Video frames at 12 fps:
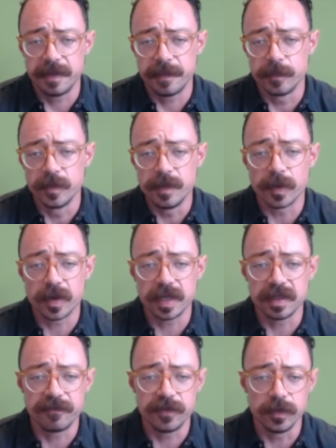reburning the
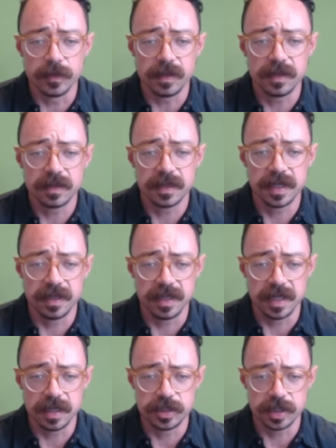fuel into the
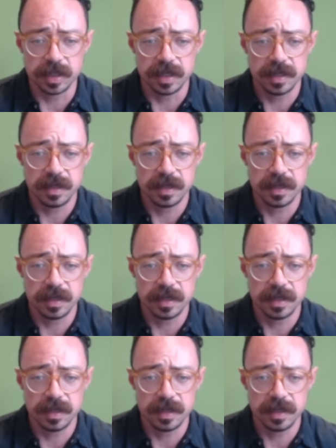engine.